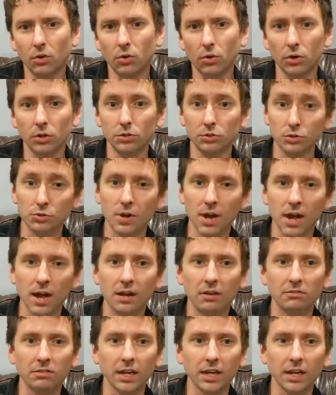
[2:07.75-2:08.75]
or do
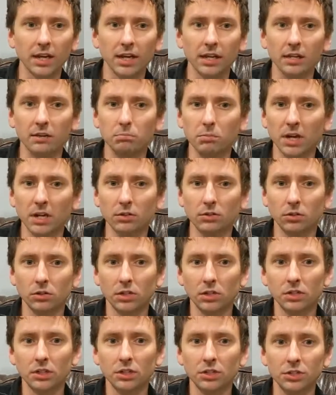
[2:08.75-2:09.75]
have a medical
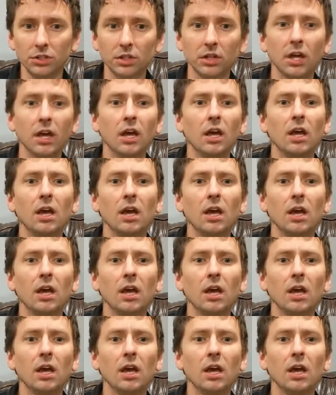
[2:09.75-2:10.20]
condition.